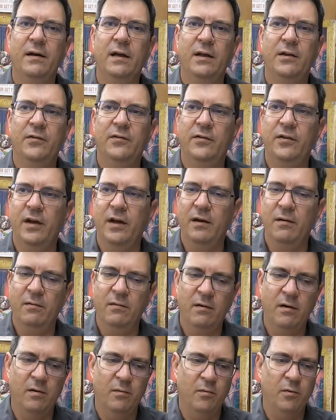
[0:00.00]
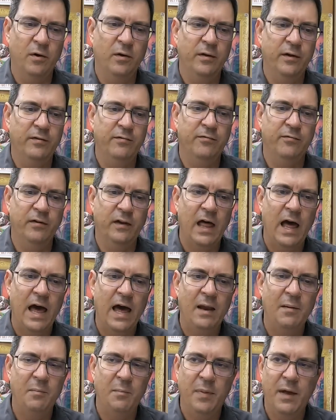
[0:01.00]
It's a really
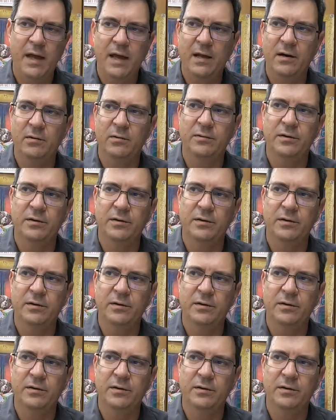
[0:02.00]
flat panel,